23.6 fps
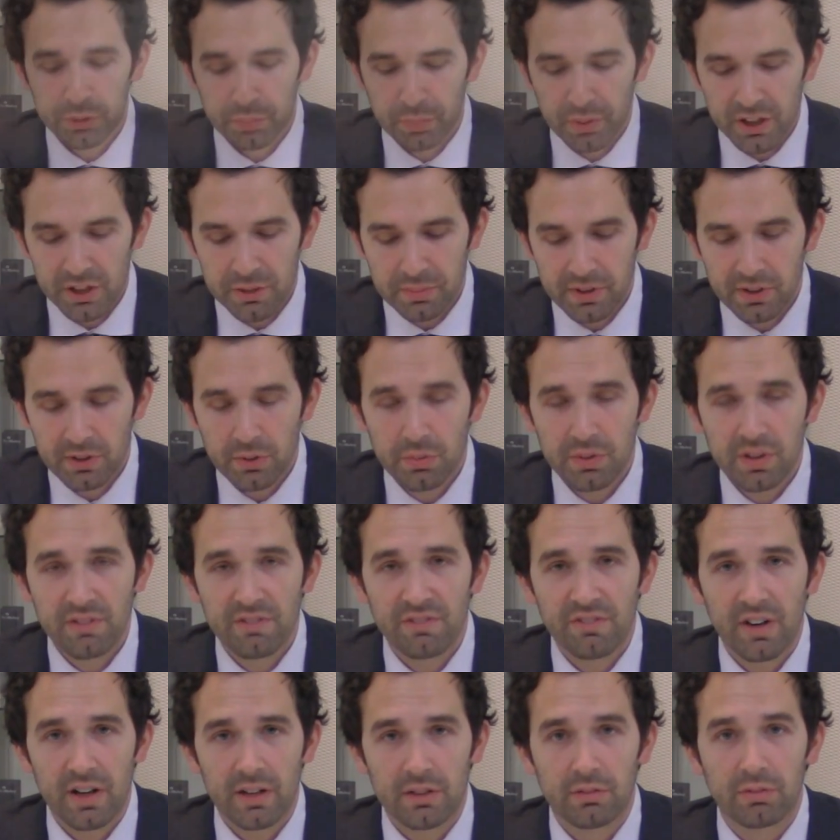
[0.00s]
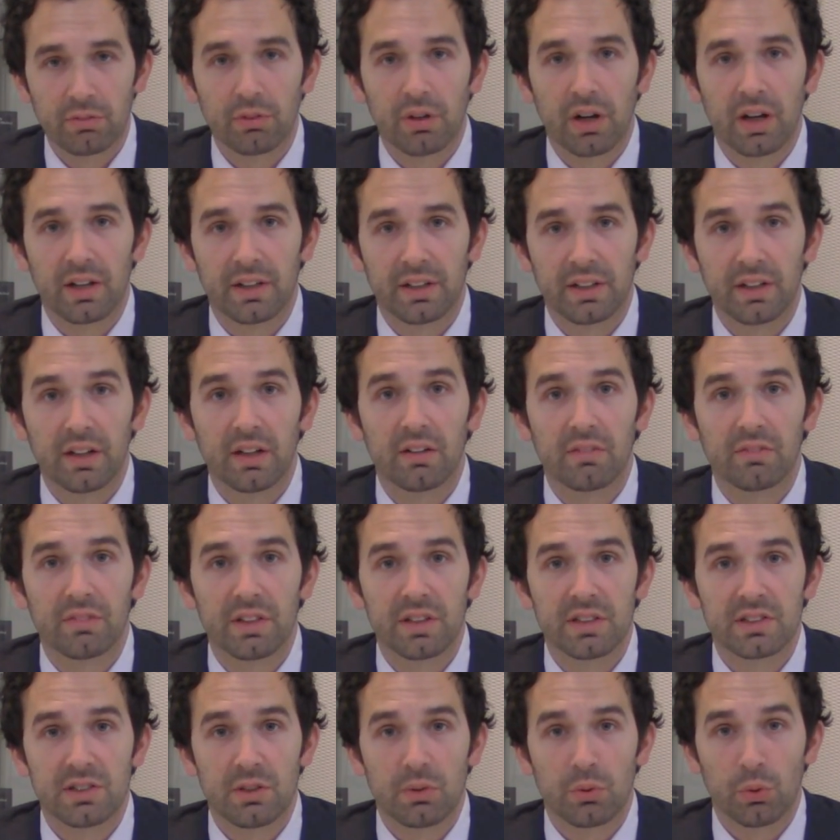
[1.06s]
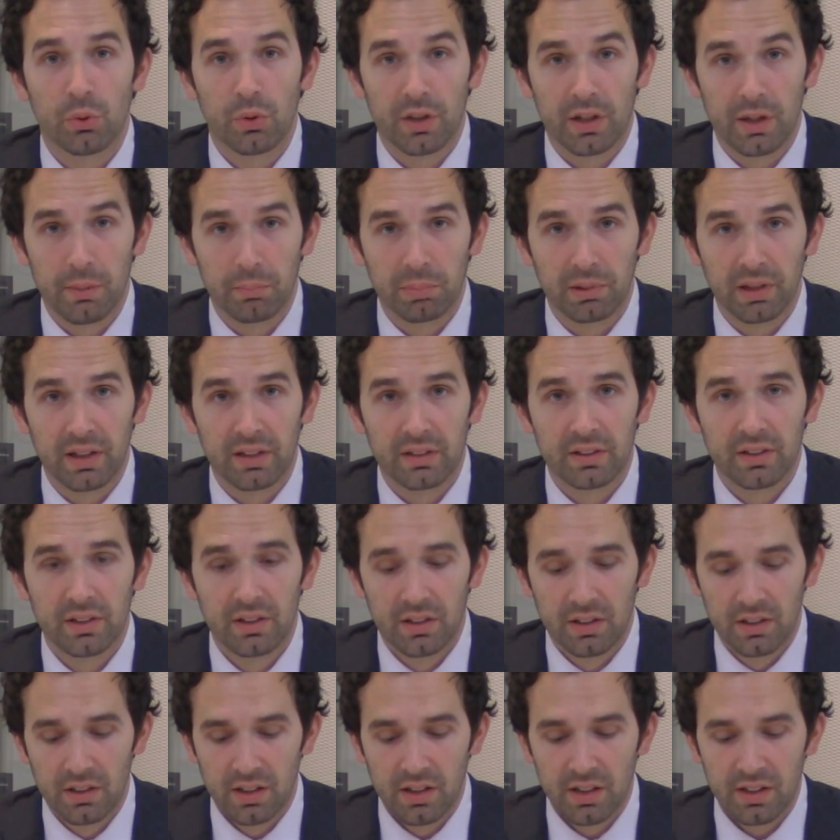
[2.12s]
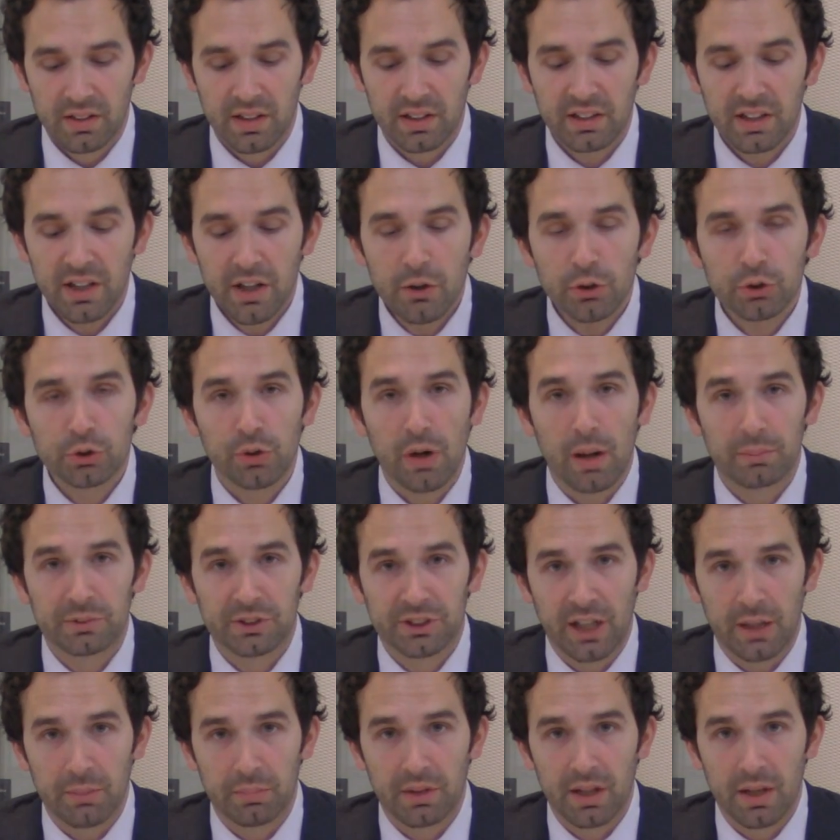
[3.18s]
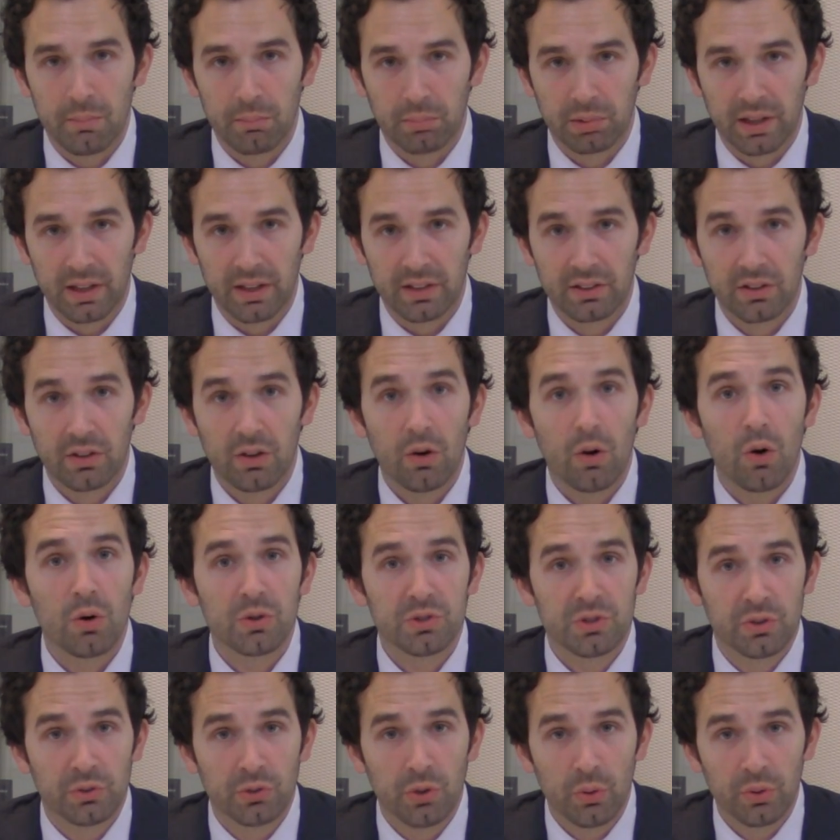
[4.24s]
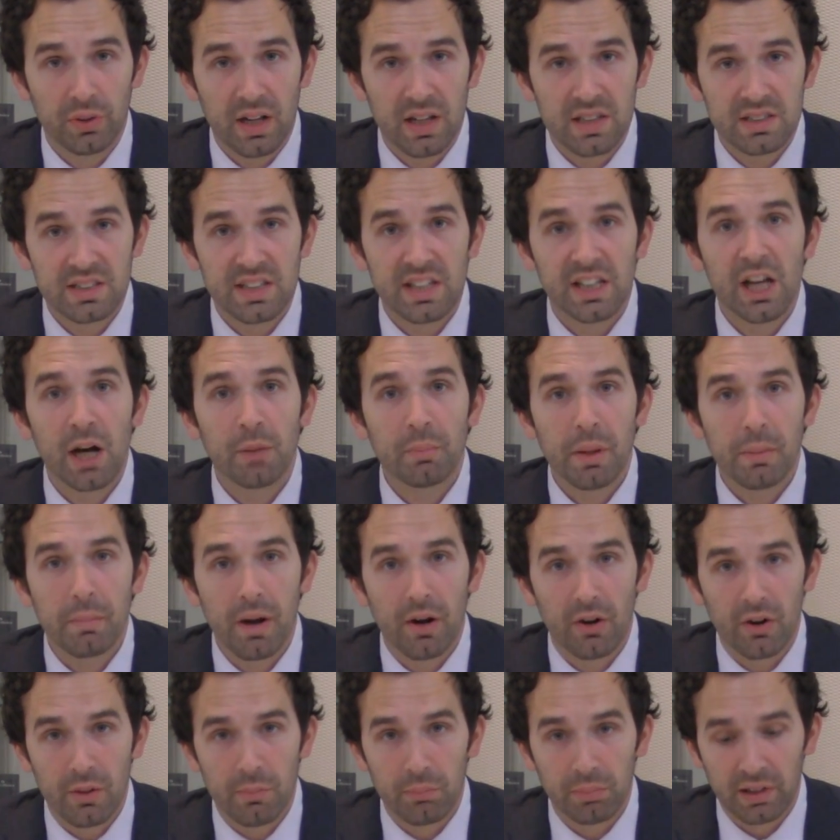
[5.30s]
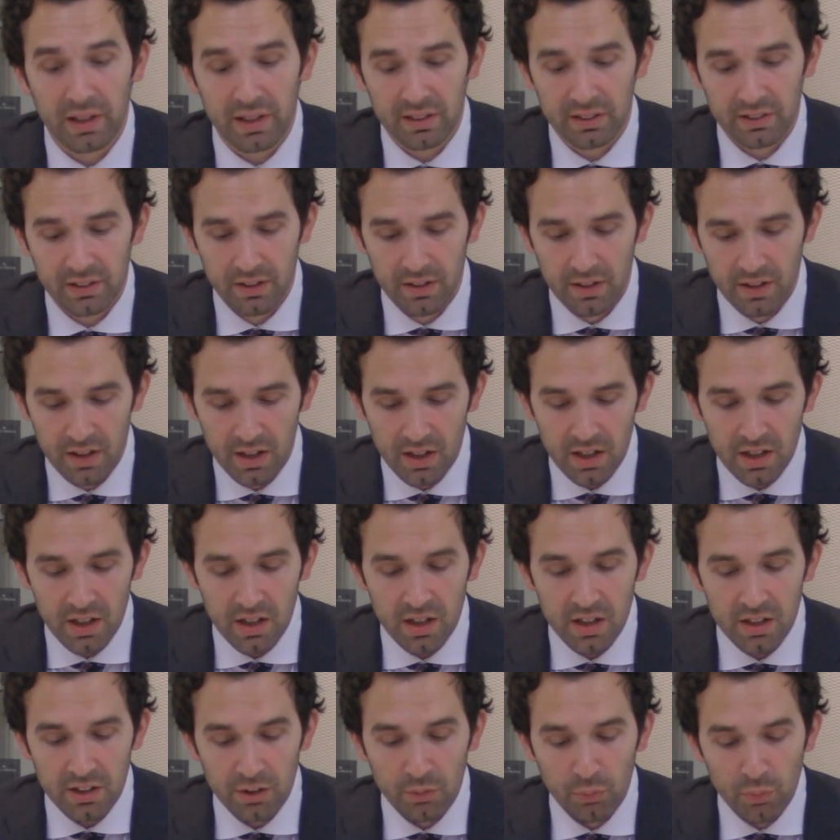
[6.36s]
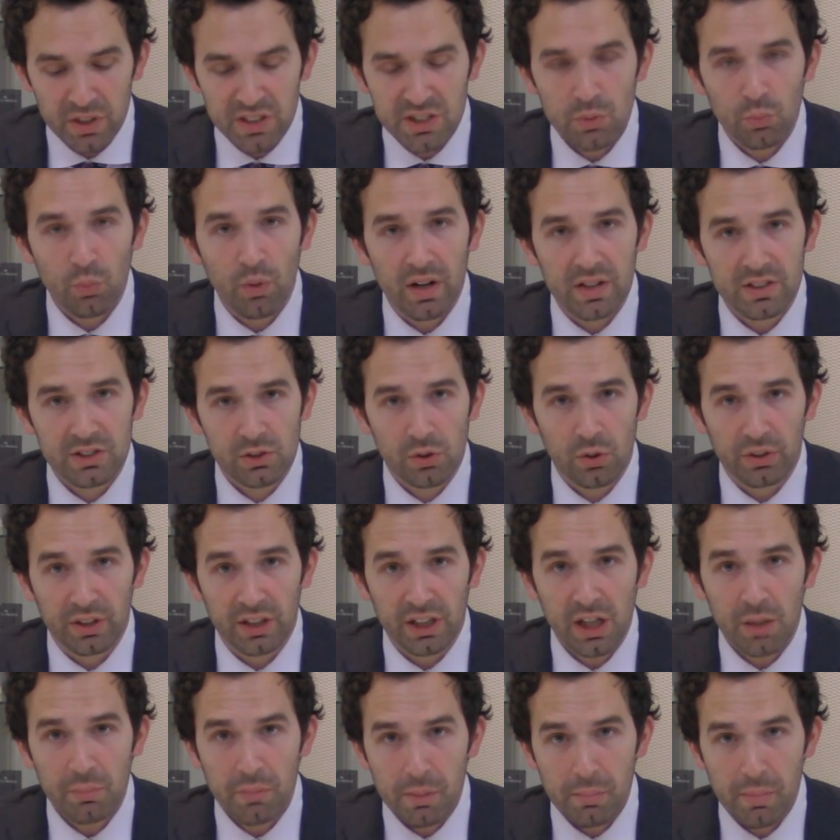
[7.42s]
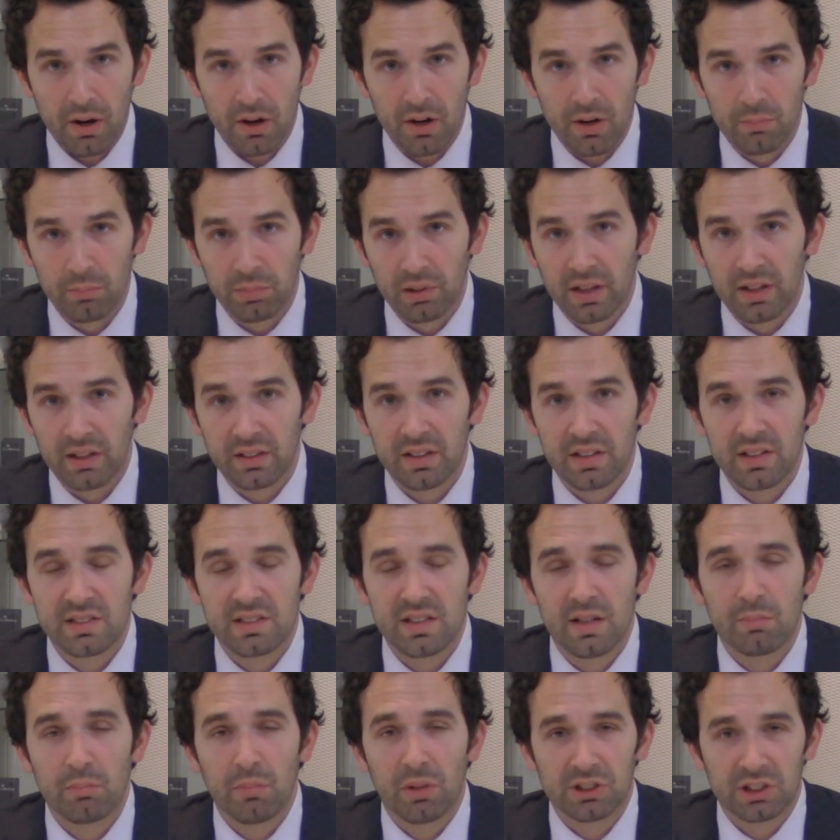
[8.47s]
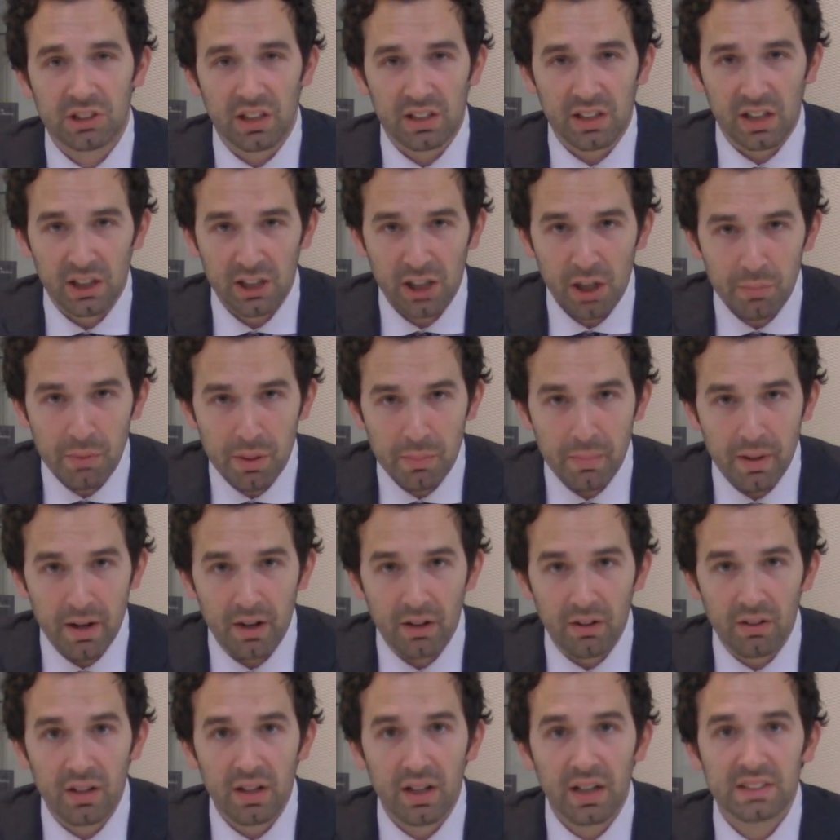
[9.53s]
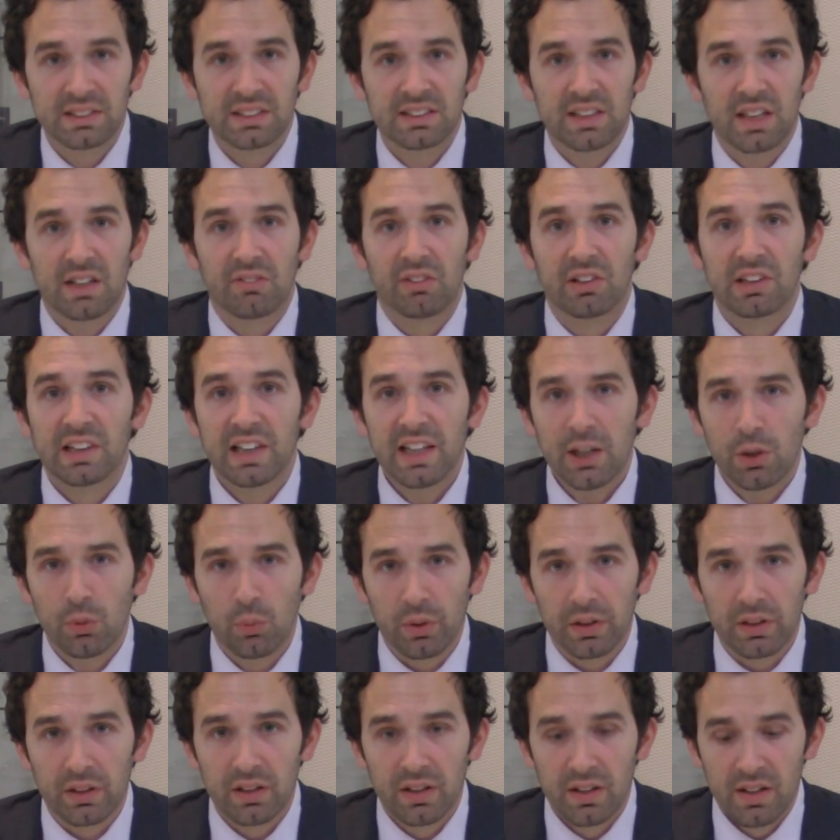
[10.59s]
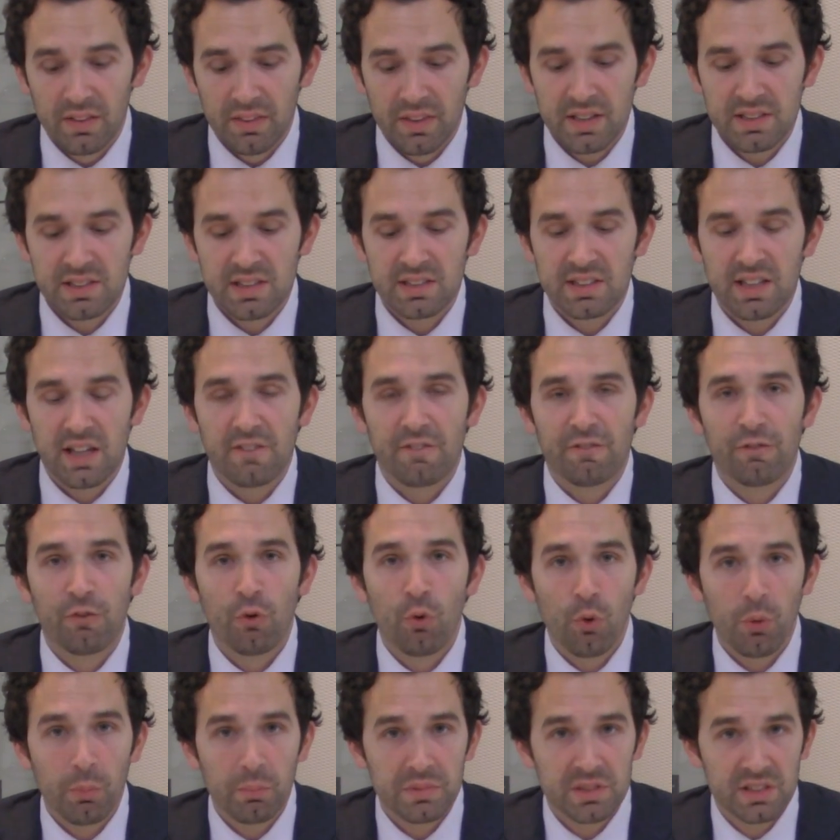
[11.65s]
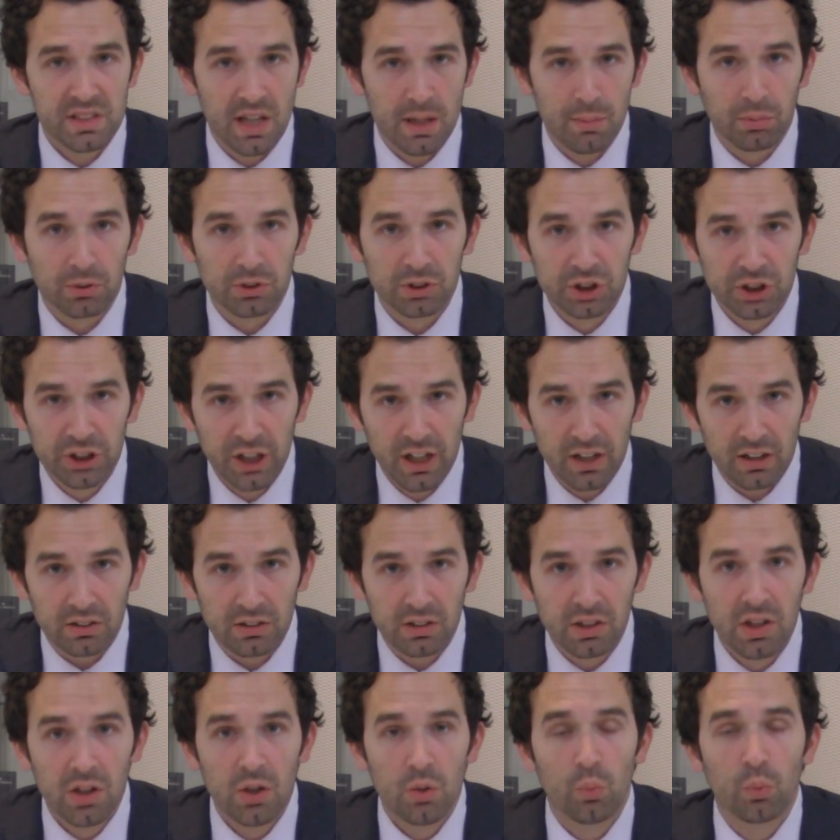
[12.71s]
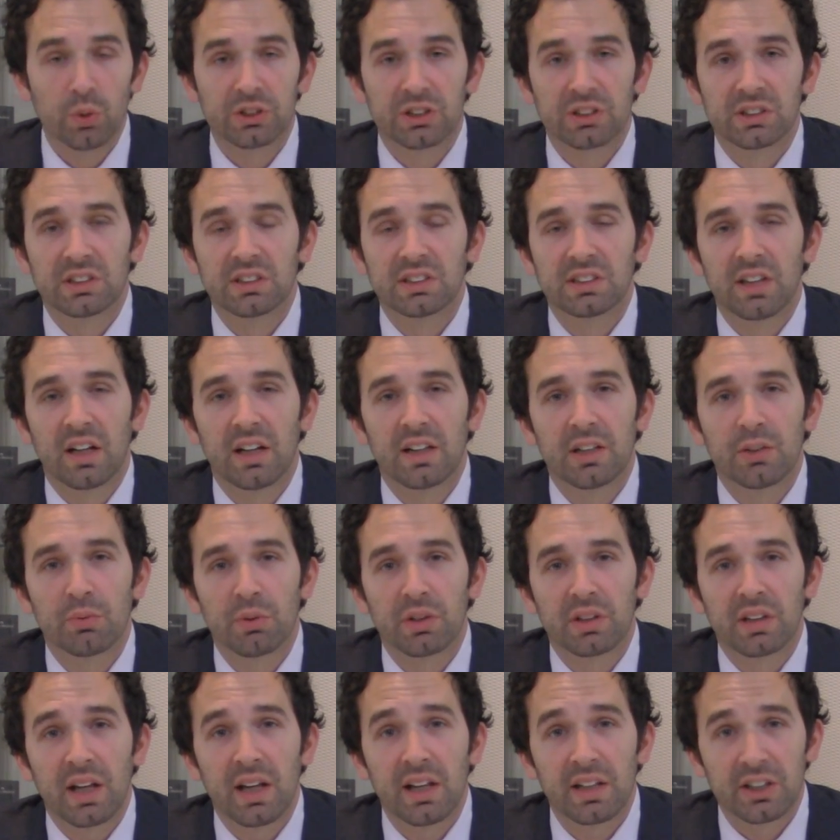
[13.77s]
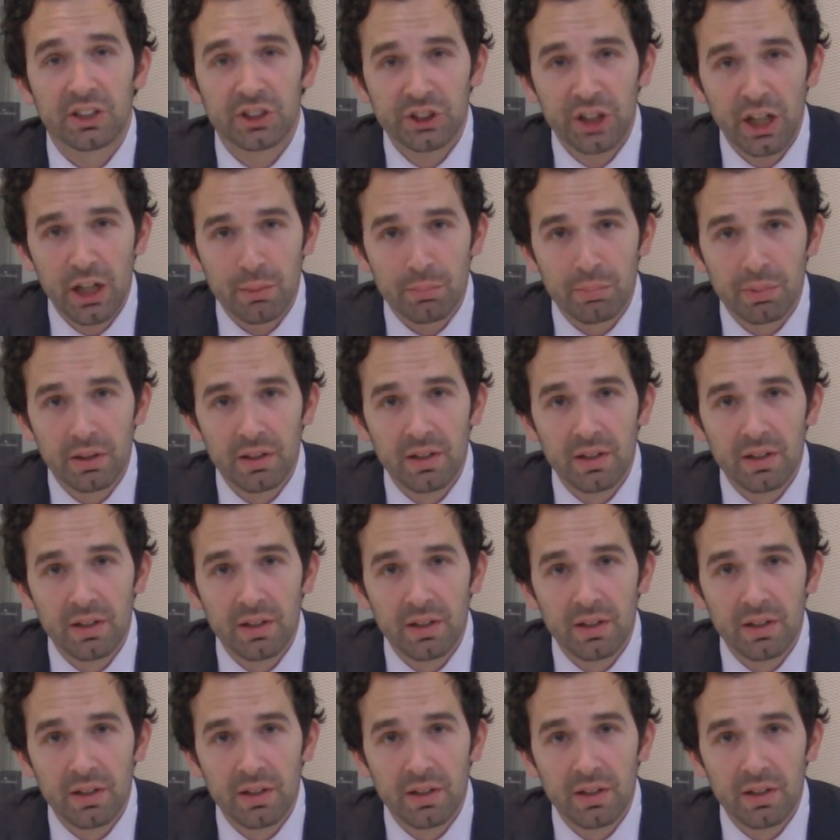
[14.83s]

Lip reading: brings me to the final variety of the silicone implant, the teardrop shaped implant, also known as the Gummy Bear implant. The reason why it's called a Gummy Bear implant is that much like a gummy bear, instead of a liquid, this is a form-stable gel which is designed to retain a shape,